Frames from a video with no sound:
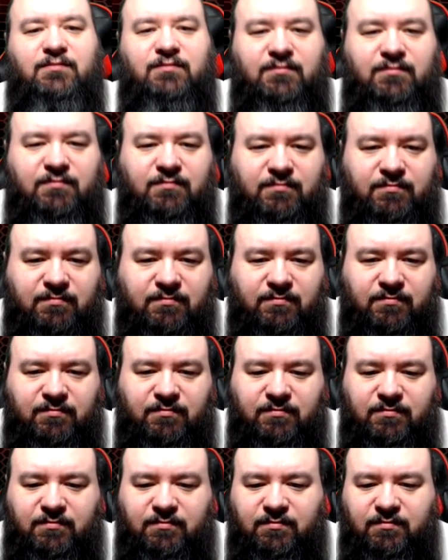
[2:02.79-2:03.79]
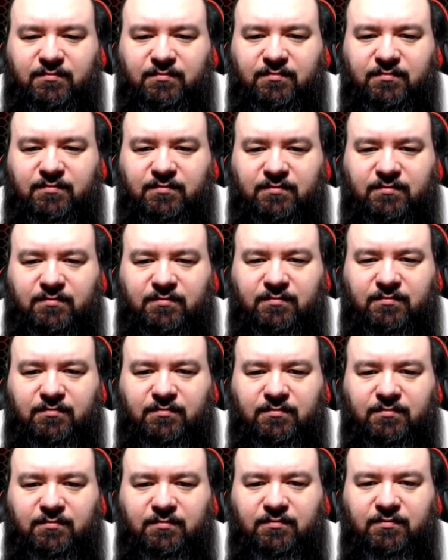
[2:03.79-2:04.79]

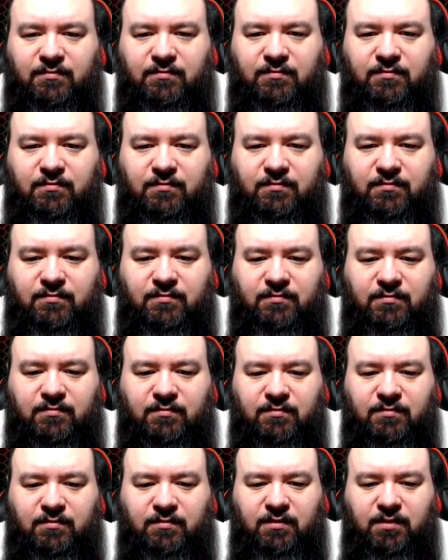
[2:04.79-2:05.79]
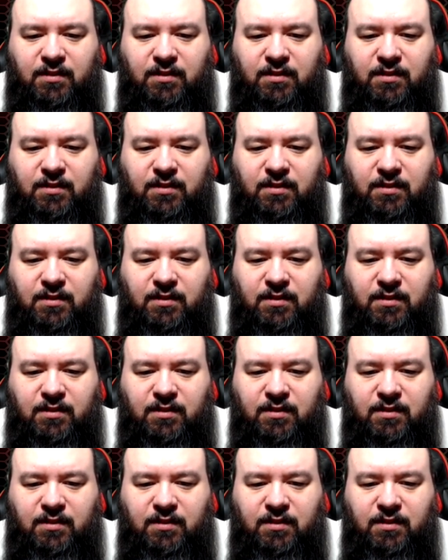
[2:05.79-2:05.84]
Nobody speaks.